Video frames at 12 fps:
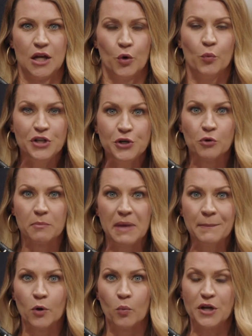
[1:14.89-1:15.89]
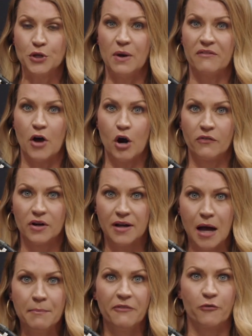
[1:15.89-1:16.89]
When you remember what you have
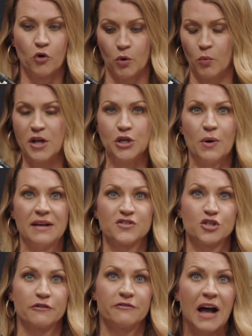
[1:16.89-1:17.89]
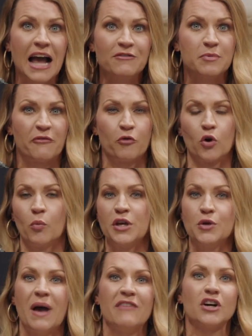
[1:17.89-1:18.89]
overcome before, what you have survived before, what
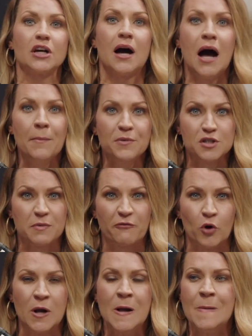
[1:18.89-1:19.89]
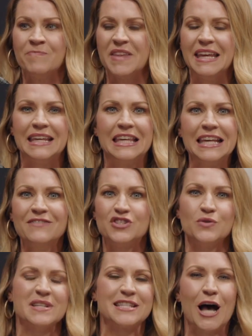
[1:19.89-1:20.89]
you have accomplished before, it gives
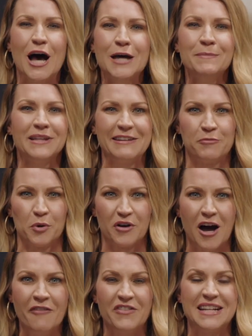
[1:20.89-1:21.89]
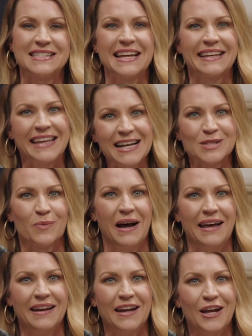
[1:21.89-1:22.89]
you this unbelievable confidence that guess
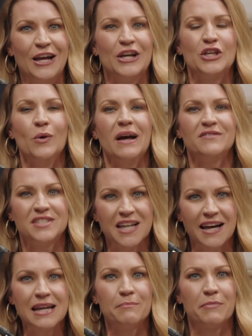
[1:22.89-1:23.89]
what? You have done it